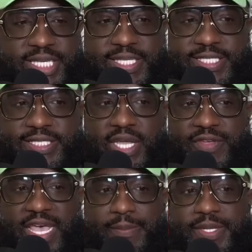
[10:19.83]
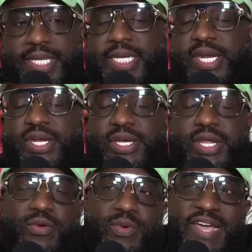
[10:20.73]
this stuff happening and
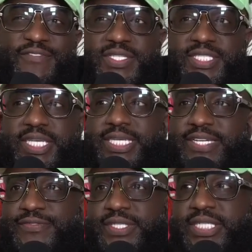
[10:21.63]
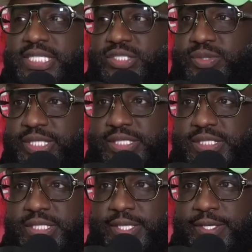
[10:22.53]
they're referencing different countries,